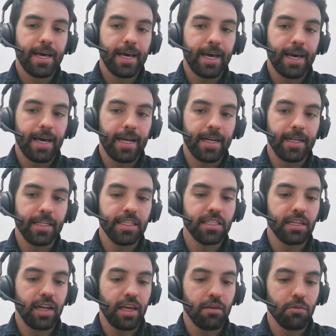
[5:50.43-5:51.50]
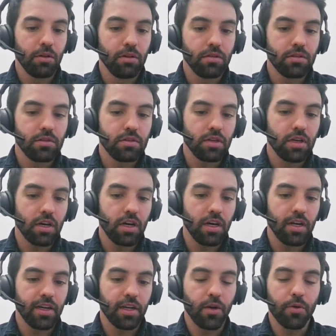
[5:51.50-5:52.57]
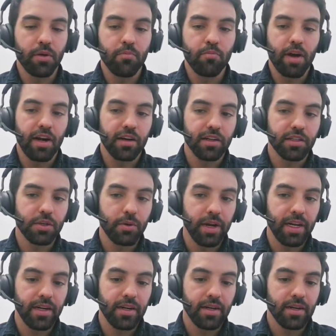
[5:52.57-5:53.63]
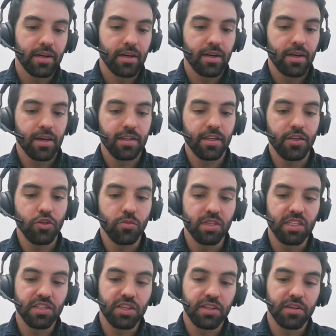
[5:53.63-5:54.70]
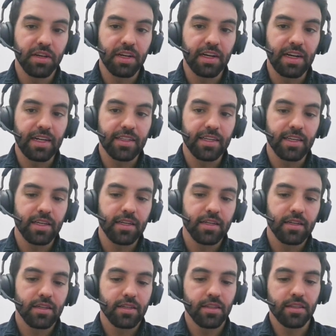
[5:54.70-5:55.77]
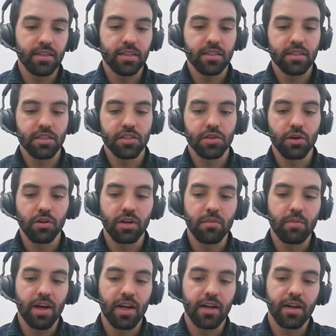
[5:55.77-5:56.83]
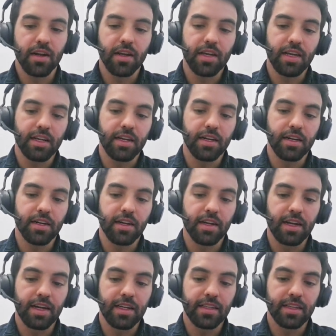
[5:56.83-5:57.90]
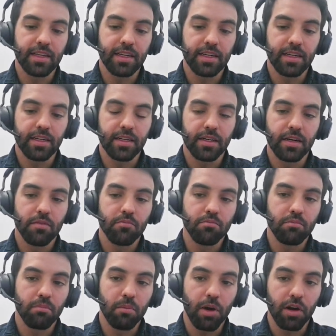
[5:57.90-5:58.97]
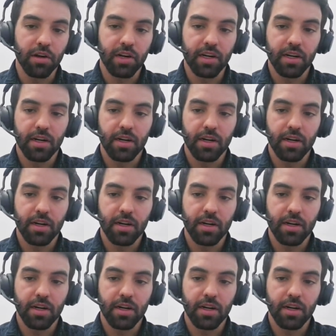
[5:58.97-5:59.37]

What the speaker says: And this enables the current market trend, the human-centric lighting, that it's a strong demand in the lighting market